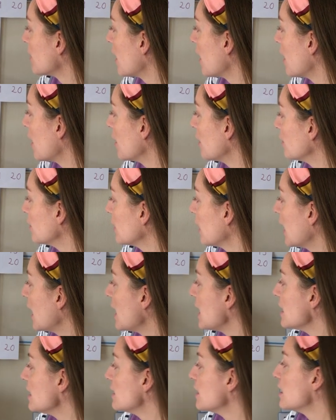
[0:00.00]

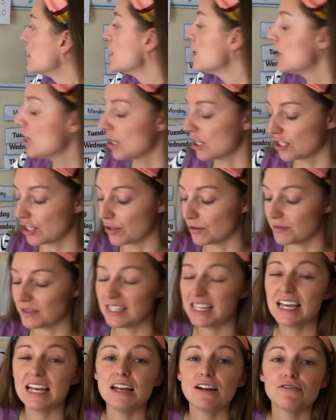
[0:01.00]
Okay, so
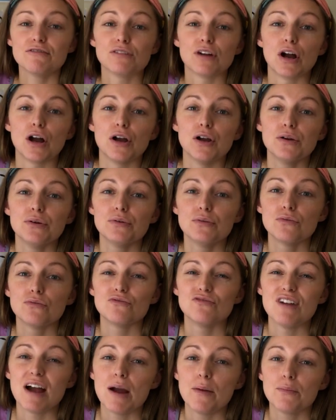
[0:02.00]
zero
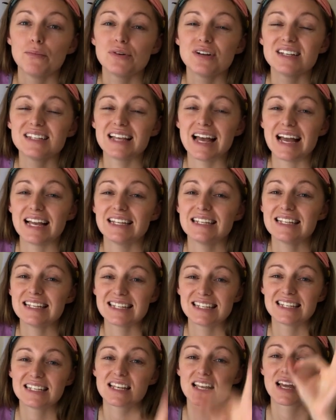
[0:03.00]

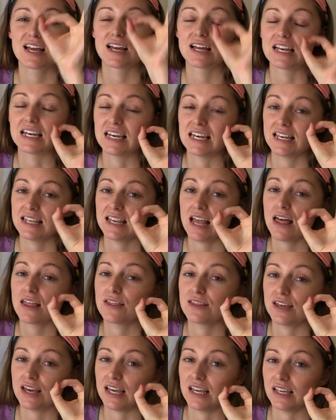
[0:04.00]
represents
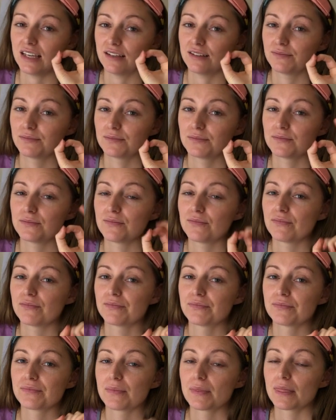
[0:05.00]
nothing.
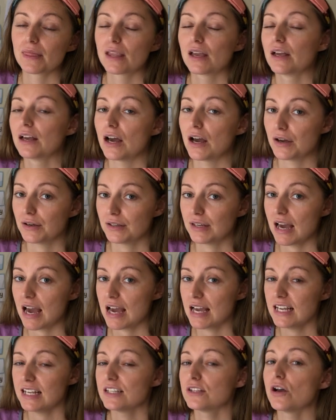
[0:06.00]

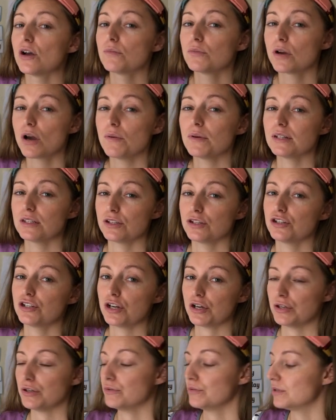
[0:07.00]
Okay, so I'm going to
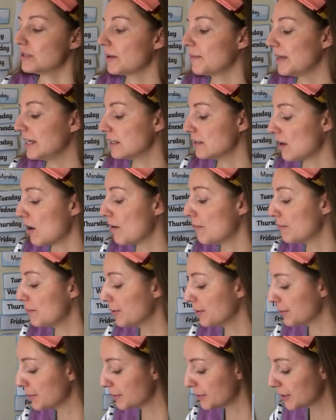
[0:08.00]
show you some
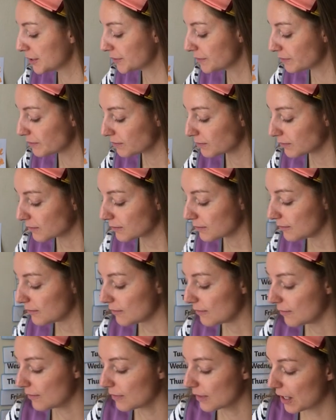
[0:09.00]
examples.
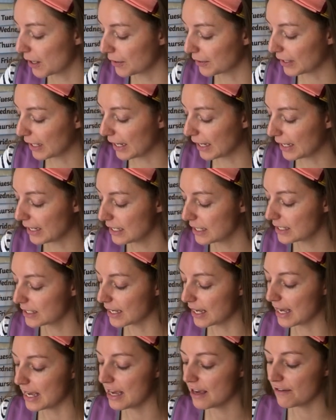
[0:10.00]
Okay,
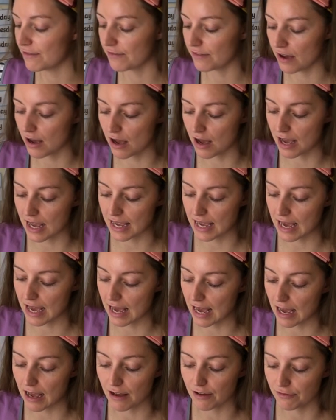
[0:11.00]
so if I
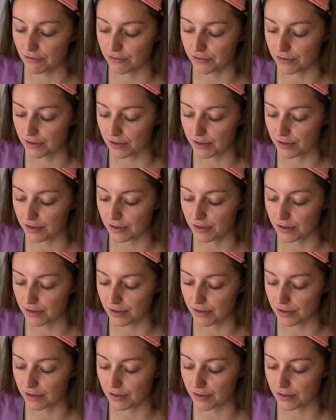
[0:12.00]
have